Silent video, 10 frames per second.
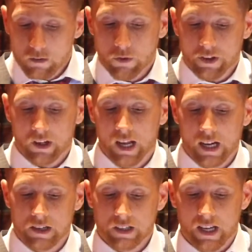for their
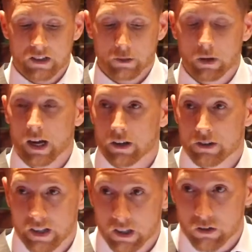clients and
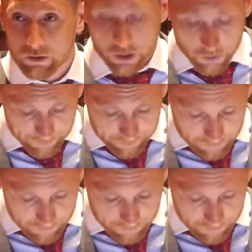suppliers in the long term?